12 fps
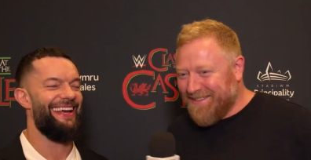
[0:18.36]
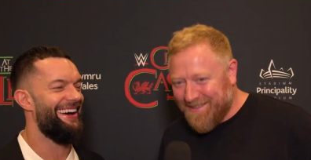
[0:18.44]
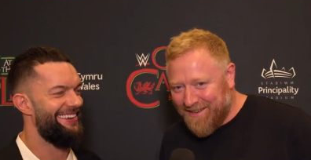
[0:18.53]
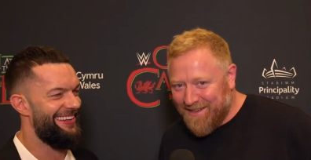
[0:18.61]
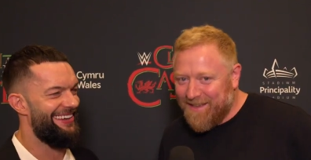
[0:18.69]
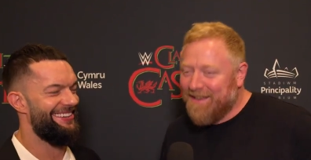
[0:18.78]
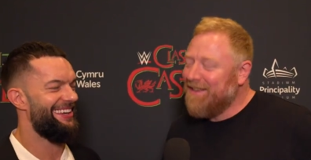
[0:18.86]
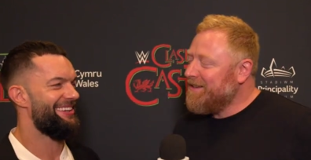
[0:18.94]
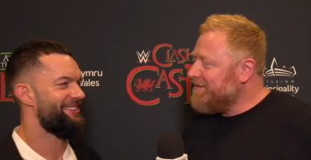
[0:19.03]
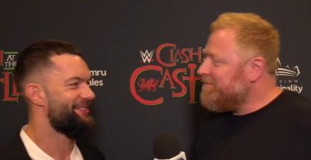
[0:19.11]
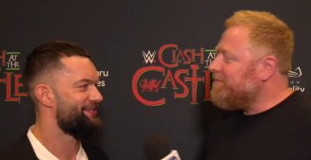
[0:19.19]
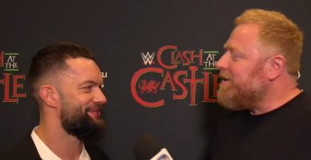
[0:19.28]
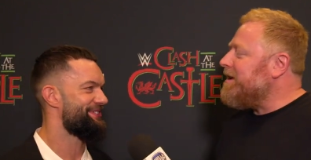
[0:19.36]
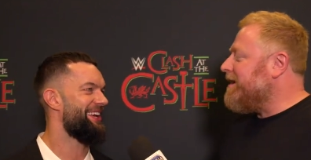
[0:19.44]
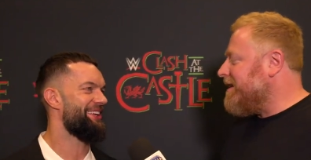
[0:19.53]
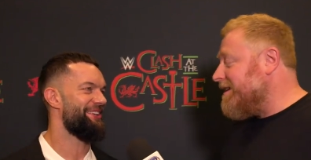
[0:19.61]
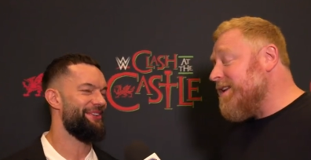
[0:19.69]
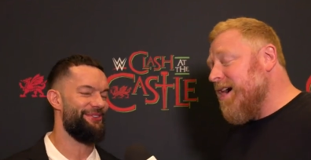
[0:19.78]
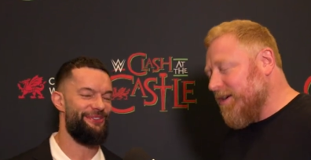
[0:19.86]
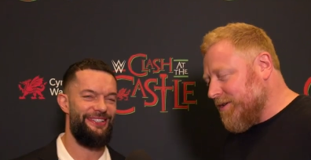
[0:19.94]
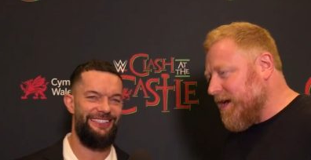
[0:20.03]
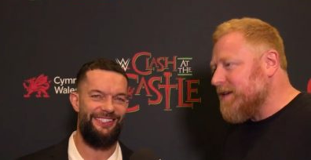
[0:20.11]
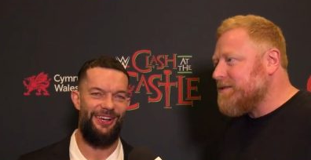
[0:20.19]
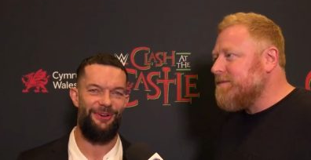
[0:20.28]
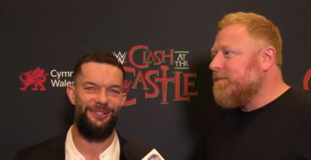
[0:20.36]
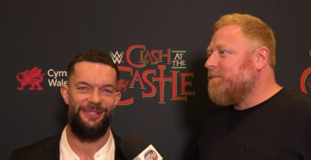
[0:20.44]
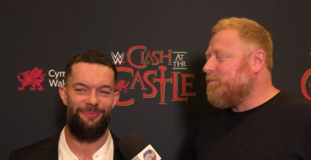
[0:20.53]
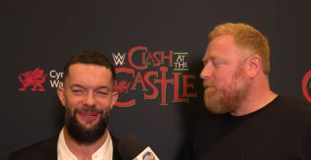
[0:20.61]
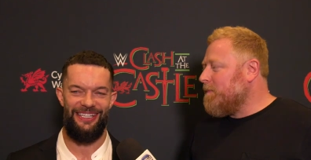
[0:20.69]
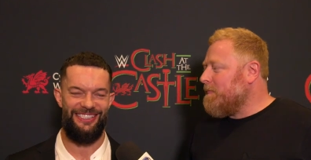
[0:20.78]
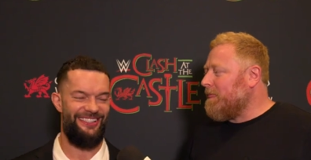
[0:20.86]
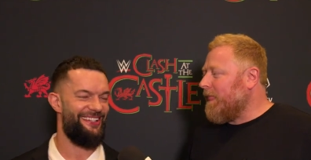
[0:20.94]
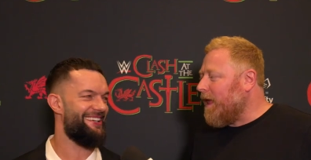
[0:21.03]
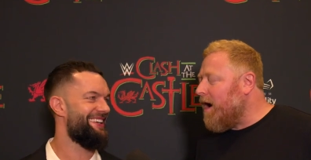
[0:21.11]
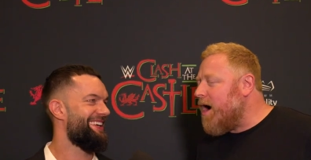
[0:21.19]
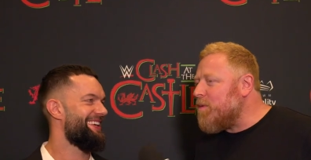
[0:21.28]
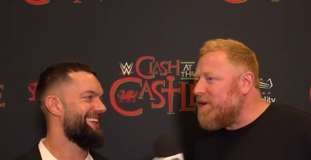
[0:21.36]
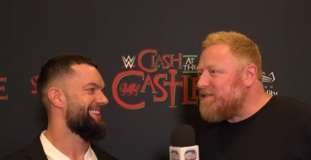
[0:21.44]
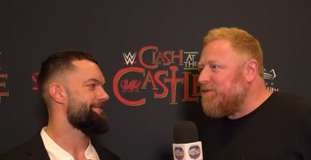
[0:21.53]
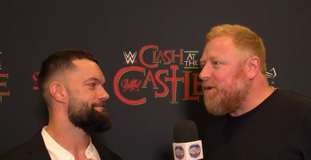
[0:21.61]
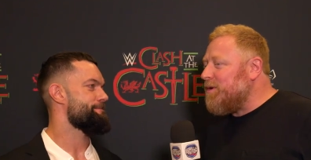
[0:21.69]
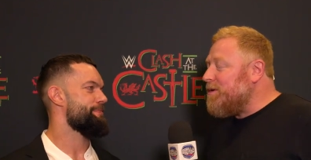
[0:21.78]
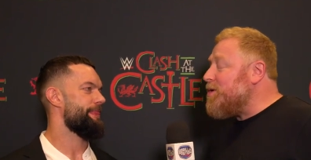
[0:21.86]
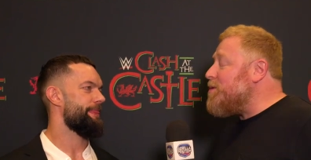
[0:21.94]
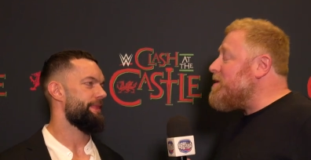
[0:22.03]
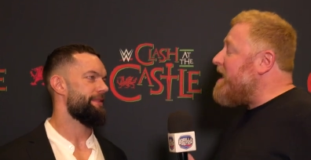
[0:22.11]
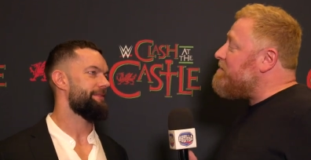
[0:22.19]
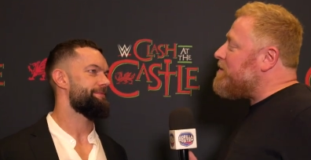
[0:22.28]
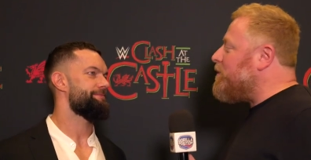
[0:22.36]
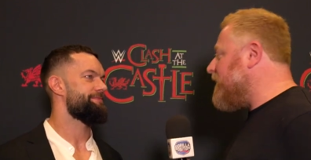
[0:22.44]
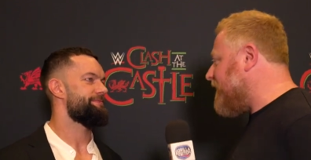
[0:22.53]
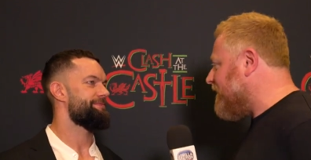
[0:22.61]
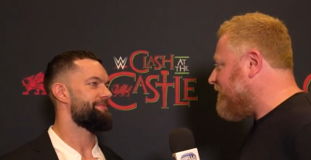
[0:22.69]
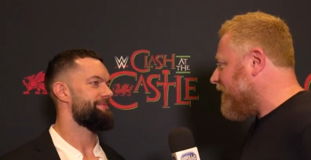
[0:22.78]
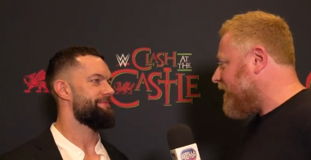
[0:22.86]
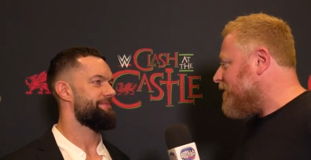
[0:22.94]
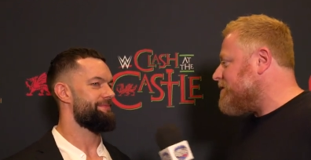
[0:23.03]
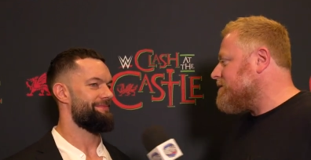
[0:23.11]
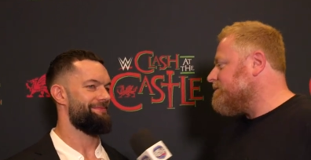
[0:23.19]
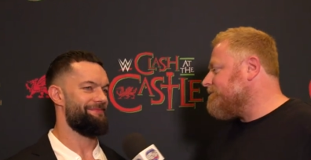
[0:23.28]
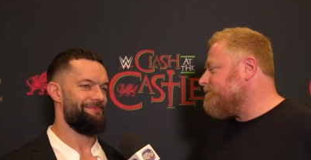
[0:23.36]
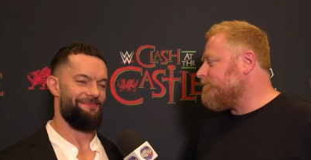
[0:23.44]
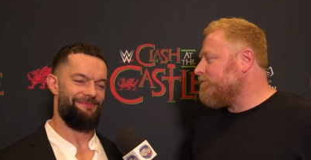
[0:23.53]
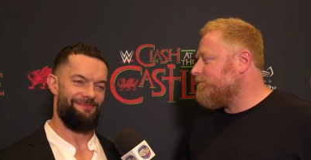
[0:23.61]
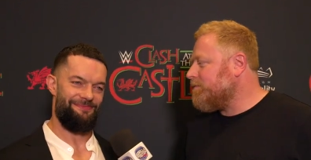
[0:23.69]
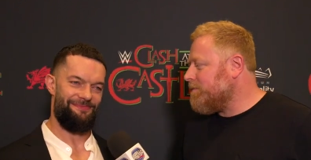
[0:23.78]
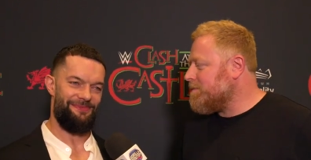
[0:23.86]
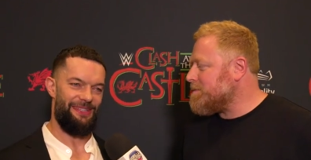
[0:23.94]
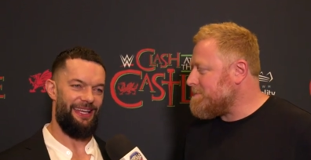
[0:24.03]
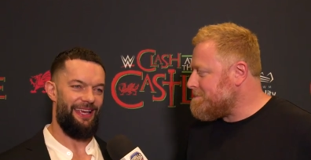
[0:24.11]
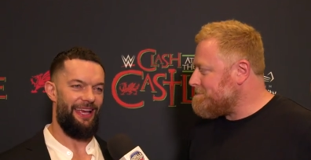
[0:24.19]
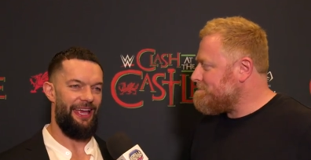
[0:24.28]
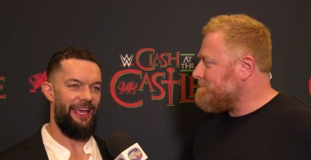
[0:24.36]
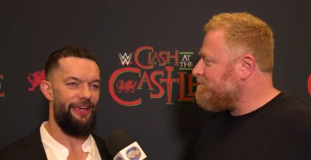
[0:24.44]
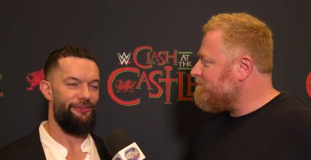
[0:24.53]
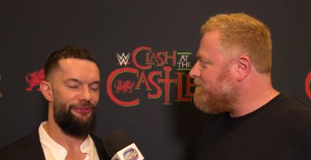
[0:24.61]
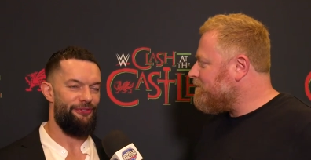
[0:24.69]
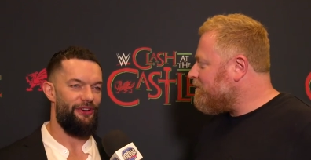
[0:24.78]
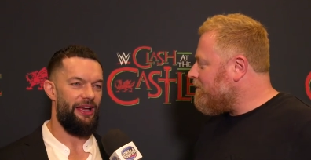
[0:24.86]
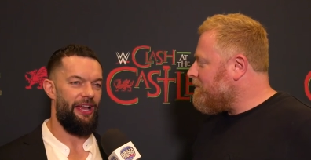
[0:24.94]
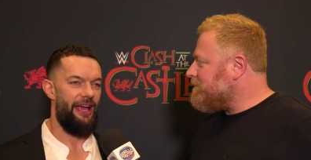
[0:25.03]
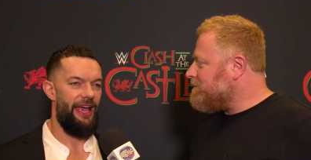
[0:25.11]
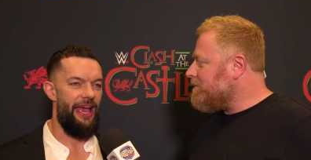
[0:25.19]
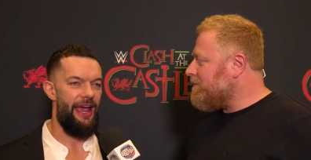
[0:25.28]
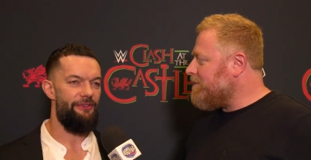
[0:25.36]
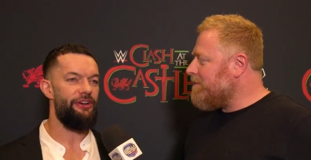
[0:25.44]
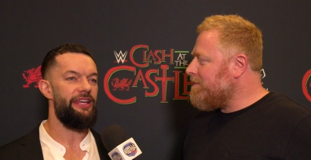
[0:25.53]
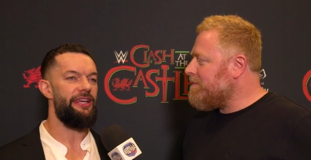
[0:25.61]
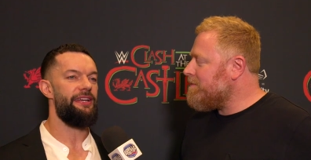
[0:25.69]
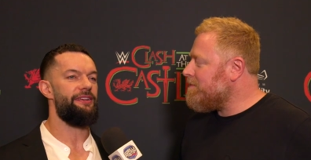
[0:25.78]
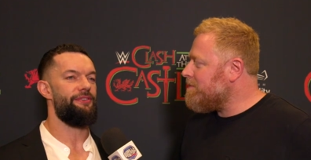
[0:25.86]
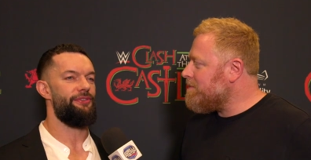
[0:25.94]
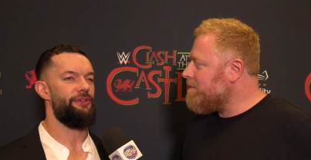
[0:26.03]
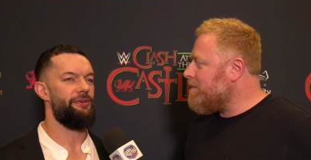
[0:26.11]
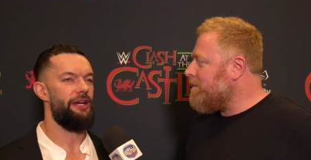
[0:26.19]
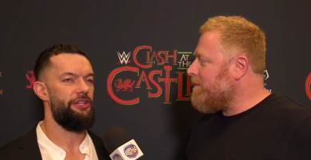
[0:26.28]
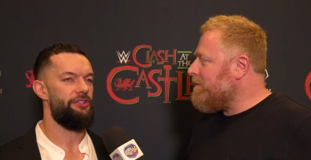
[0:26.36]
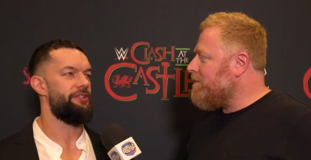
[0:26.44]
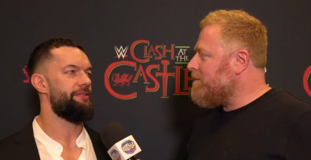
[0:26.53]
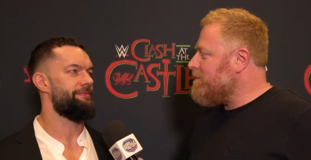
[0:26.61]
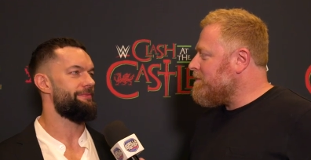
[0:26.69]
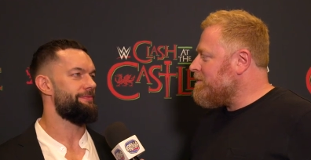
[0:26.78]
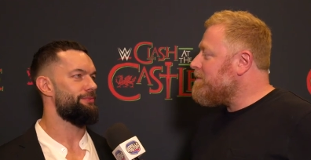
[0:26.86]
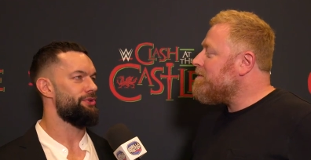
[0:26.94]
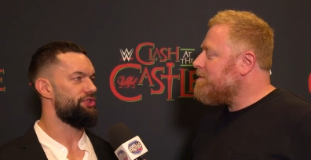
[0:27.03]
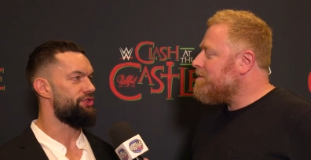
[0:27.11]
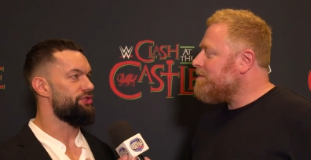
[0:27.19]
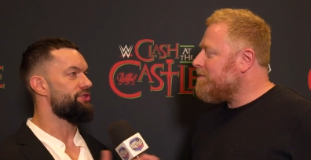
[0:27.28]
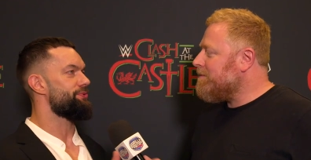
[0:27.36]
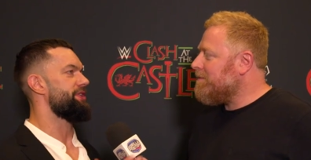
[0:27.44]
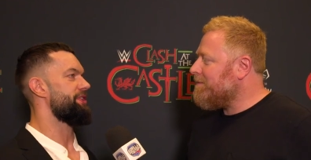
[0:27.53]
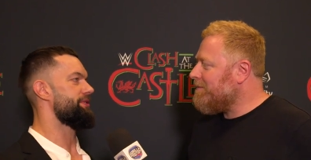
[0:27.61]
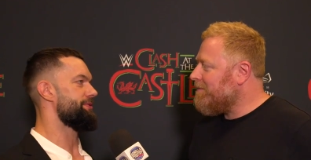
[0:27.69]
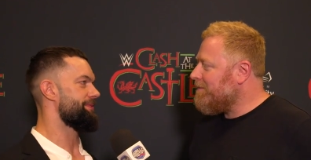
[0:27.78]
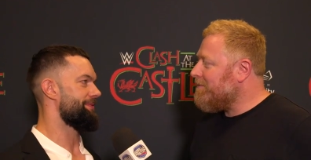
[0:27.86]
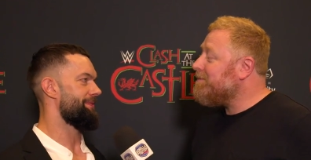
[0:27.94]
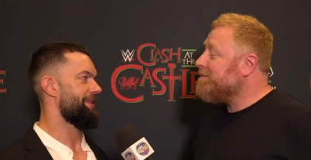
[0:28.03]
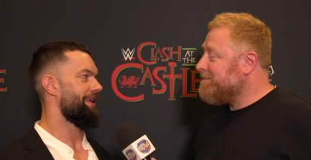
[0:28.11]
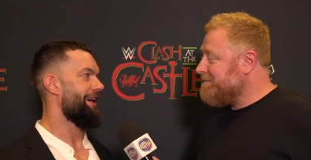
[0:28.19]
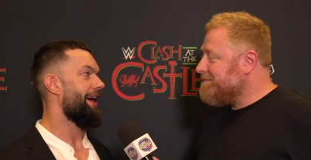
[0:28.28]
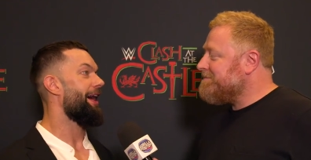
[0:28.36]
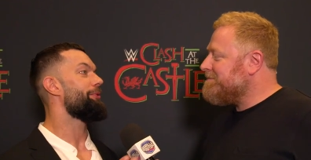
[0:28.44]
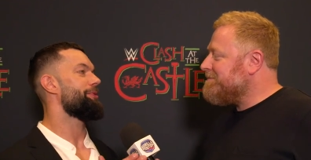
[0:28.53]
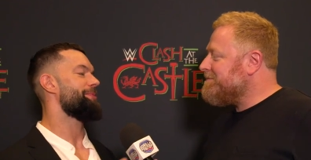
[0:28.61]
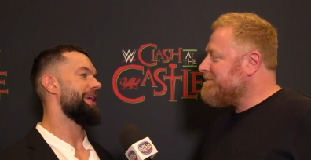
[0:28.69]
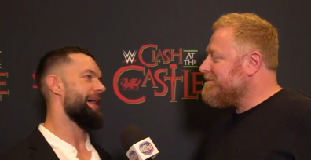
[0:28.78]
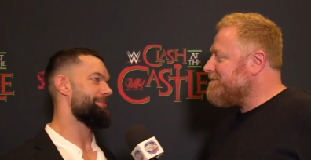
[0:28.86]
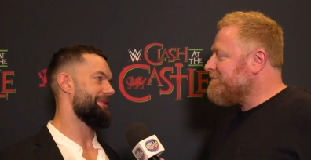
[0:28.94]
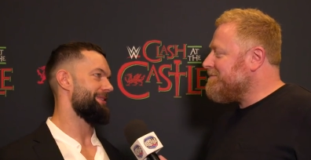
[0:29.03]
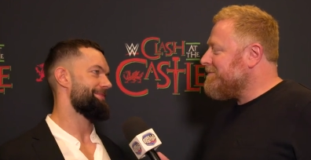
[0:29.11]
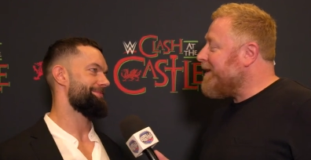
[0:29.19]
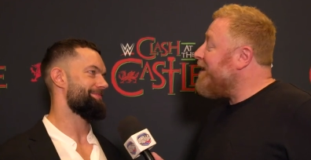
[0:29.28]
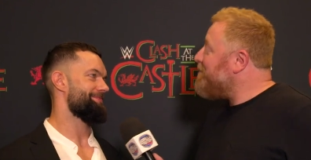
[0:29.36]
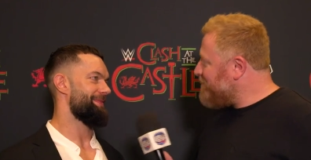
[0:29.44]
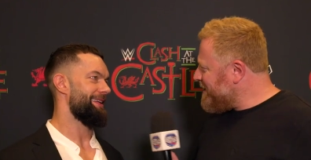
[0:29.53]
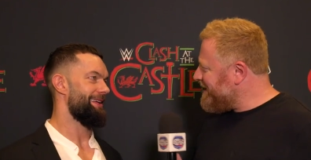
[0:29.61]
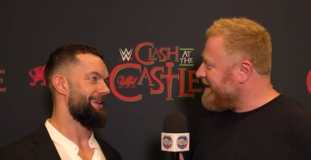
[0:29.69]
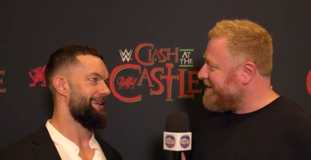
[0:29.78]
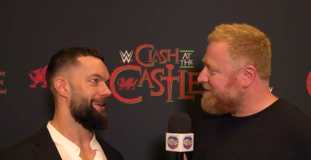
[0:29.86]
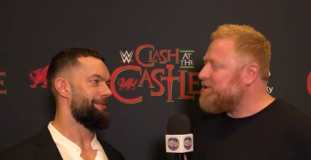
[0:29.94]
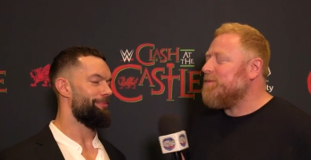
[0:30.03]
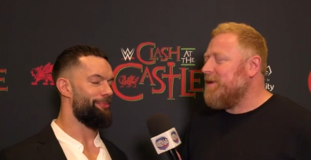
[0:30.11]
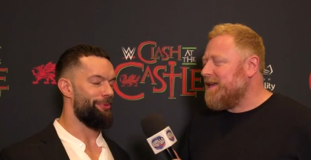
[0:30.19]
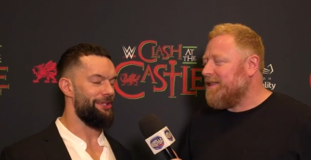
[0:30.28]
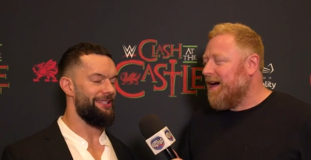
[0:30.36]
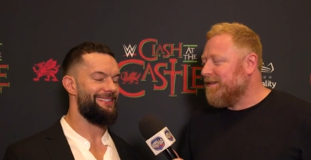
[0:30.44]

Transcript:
Speaker 1: no, no, not enough. Not enough. No, it's no. always a pleasure. I would interview you every week if I could. If every interview I'd done was just with you, I would be happy.
Speaker 2: Oh, really? Do you mean? Well, that?